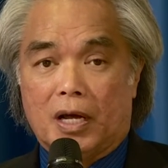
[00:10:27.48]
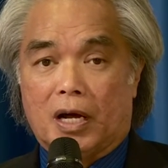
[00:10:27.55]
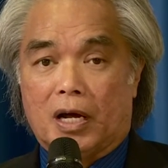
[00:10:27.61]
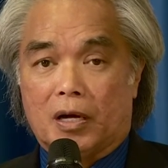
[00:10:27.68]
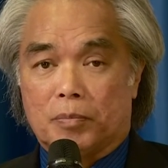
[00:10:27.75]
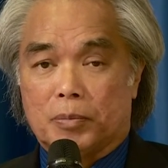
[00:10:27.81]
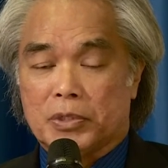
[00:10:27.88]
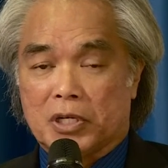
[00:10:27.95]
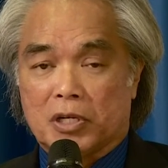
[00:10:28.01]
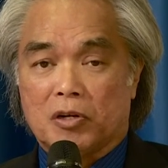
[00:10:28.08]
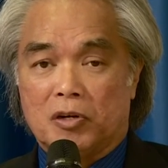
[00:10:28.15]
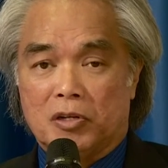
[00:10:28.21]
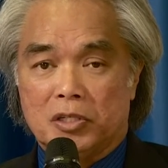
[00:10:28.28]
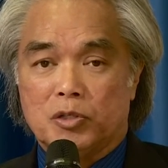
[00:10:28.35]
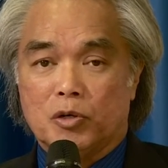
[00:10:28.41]

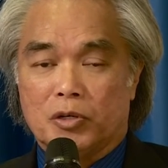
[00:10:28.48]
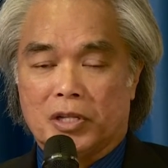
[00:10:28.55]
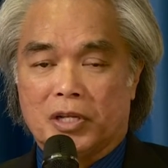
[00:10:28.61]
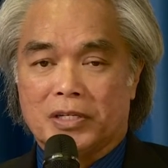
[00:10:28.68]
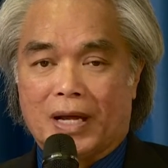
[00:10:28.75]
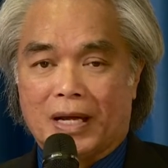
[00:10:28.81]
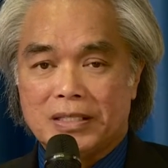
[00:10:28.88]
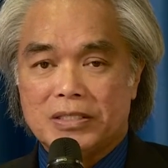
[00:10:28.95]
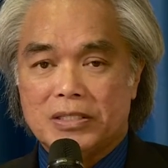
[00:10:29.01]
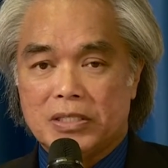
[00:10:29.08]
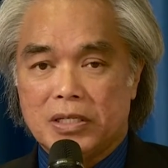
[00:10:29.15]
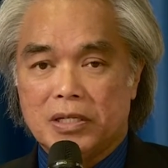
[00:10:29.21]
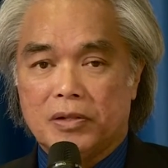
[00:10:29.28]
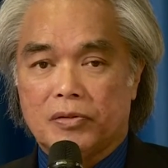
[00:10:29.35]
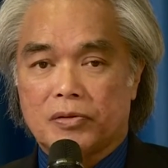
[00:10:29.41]
particularly during the
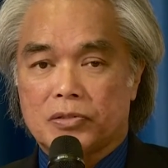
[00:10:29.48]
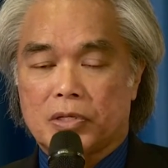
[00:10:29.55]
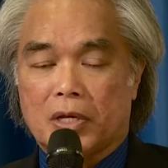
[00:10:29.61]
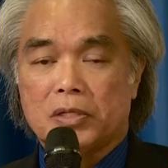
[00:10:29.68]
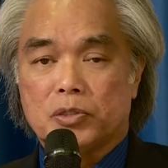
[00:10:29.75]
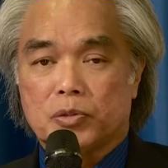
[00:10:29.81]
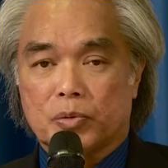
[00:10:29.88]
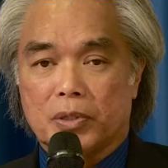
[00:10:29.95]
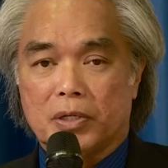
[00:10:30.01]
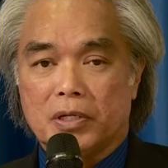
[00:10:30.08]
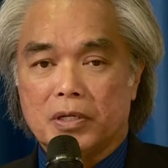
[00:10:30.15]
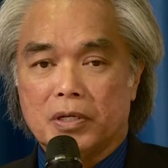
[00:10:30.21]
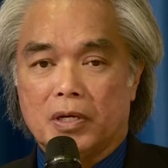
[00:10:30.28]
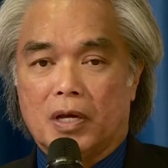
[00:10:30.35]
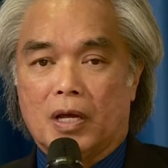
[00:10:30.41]
19th
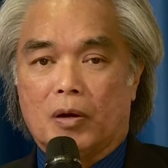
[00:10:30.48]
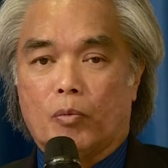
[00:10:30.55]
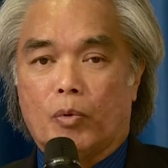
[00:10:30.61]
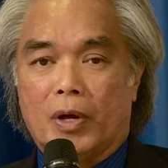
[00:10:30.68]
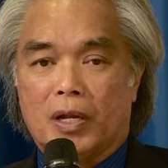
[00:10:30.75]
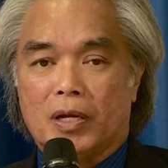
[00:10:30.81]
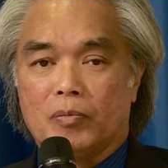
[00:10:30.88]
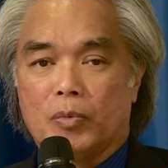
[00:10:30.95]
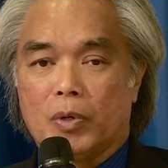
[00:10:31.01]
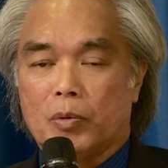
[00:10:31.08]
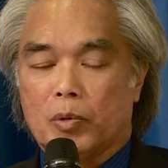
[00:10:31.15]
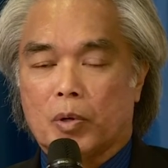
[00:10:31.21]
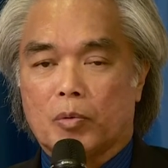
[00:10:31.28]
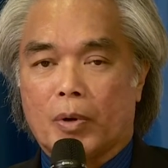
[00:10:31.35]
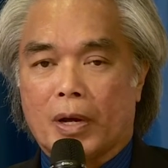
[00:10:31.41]
century, when we
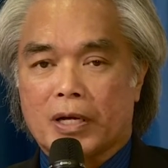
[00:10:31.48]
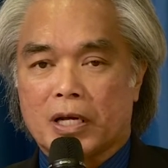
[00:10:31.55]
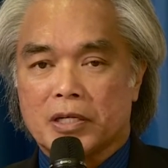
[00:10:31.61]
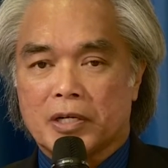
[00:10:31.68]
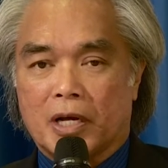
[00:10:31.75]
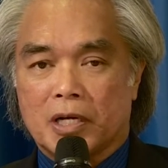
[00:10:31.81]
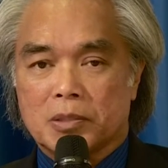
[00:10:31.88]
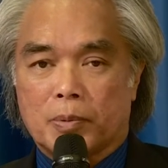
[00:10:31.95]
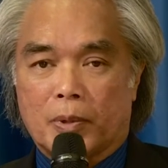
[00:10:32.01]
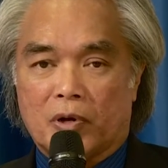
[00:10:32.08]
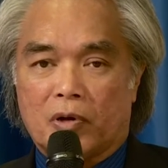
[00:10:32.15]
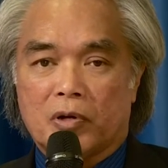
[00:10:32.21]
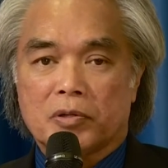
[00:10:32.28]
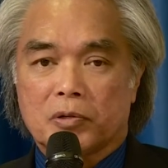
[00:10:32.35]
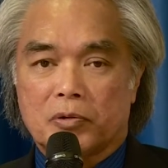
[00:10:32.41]
were recognized by
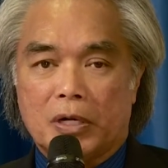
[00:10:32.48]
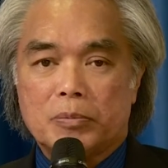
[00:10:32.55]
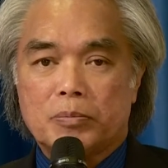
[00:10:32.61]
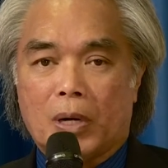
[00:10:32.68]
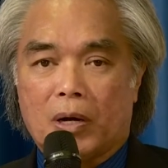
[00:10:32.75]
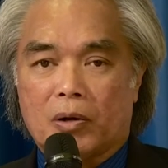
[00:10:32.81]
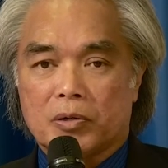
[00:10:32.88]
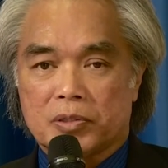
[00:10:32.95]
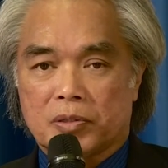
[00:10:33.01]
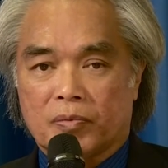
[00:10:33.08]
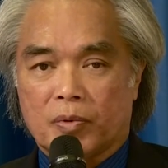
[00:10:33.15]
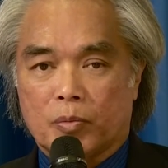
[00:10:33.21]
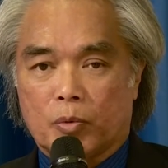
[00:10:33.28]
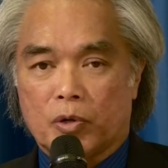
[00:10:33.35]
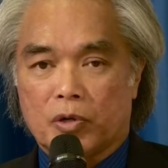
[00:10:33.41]
all the great powers of
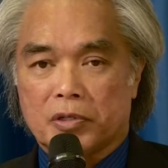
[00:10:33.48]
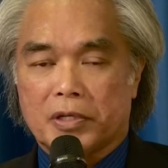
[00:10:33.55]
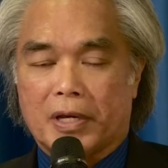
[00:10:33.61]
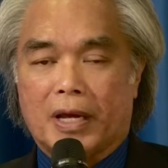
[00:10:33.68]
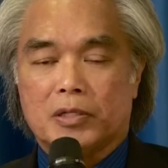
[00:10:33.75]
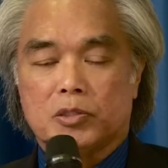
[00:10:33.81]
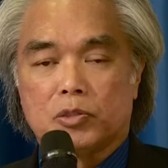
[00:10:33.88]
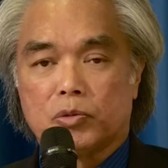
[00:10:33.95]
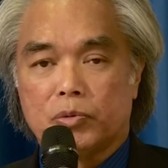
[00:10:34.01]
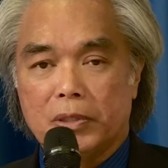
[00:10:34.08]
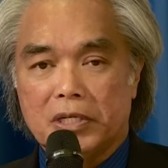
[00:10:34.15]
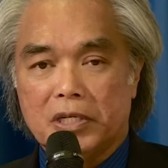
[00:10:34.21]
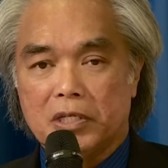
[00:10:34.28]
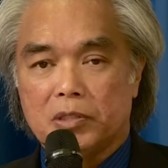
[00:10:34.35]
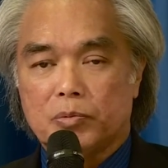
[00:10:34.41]
the world, had
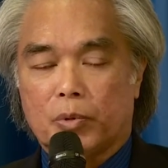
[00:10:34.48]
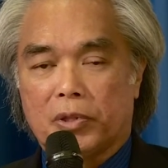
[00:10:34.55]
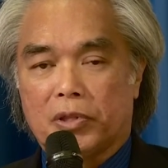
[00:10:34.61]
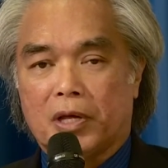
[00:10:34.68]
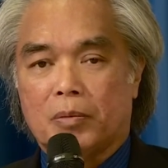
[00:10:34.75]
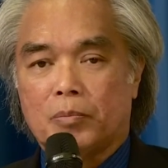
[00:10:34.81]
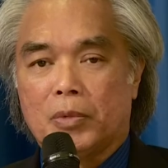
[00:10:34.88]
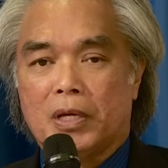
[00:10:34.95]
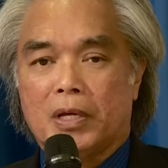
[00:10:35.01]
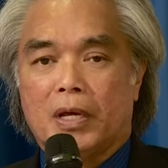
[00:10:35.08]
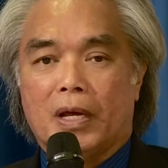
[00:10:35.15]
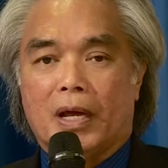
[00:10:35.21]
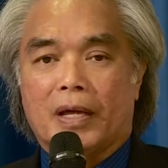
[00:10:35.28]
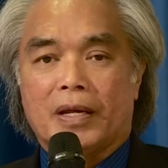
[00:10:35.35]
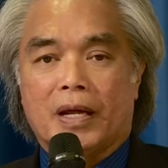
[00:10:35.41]
treaties with them,
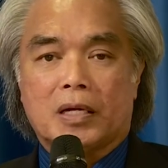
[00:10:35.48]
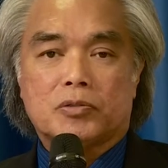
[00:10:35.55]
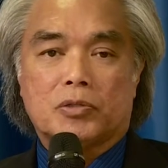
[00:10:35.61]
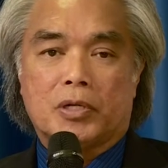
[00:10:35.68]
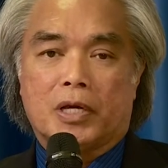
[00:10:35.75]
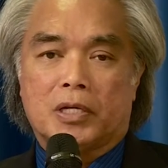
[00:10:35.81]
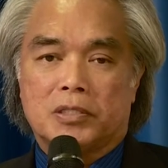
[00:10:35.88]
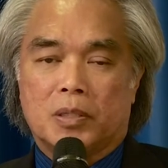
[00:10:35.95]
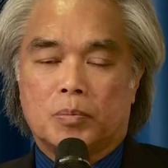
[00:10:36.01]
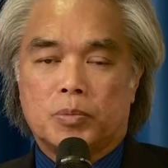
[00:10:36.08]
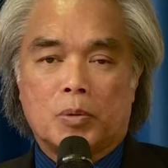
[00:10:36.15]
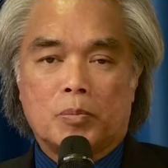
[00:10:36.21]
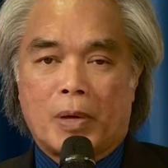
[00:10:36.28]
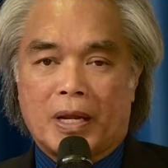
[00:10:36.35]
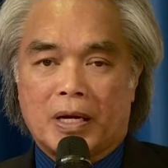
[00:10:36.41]
and actually had
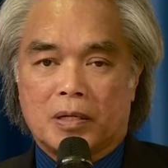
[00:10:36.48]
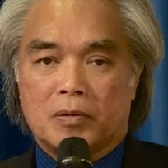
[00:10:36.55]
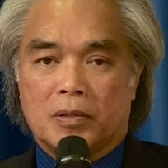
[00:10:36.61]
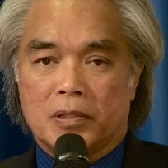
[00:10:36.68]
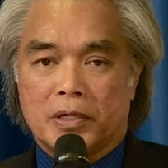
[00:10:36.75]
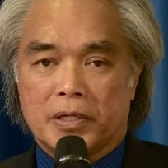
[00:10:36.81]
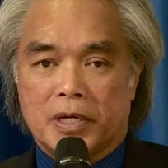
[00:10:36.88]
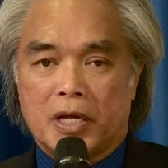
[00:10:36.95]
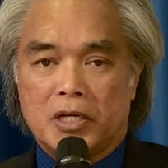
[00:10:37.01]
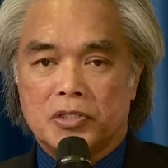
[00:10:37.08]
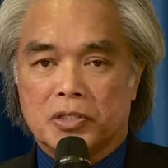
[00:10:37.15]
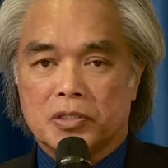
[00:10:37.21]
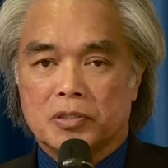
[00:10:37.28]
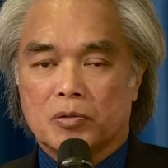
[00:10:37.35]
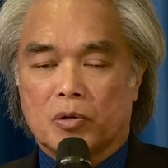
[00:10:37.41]
diplomatic
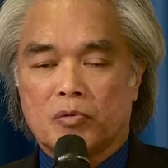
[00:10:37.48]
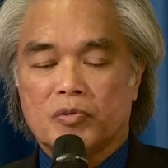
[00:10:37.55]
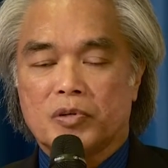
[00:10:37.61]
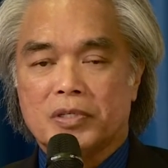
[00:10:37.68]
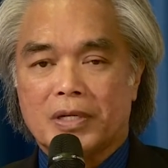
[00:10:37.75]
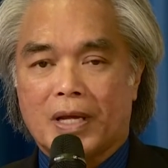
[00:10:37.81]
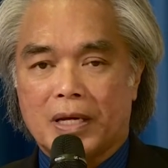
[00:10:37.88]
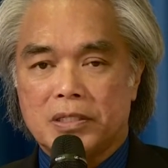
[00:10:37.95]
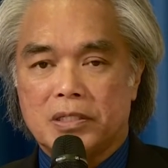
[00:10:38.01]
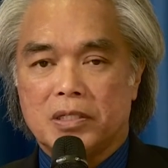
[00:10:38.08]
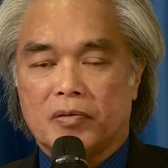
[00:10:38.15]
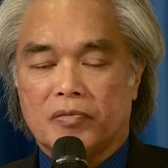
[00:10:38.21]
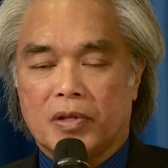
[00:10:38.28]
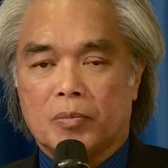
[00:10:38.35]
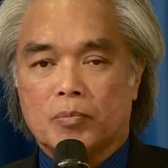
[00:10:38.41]
legations, over 90
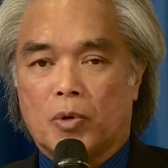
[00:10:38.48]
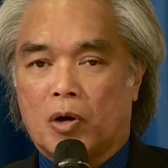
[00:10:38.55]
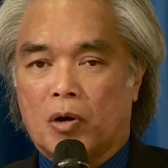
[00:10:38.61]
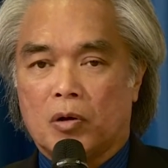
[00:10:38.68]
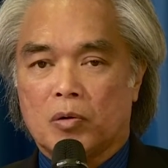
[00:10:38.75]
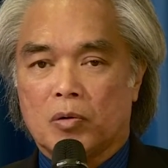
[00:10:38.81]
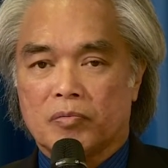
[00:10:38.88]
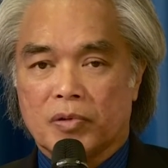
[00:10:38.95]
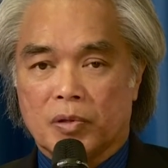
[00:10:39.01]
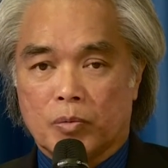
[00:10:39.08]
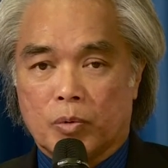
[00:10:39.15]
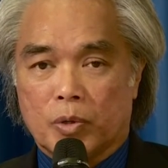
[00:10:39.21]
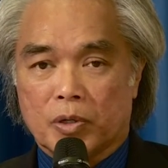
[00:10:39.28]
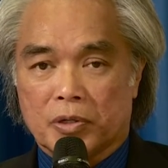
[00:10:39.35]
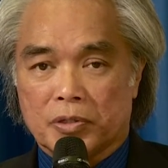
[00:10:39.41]
of them all over the
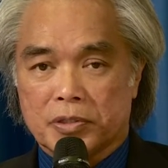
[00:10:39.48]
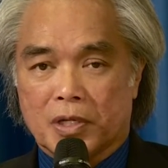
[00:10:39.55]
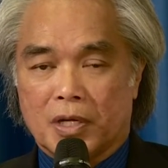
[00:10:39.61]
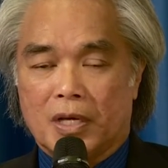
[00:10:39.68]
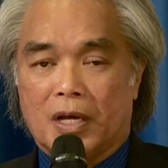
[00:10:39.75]
world,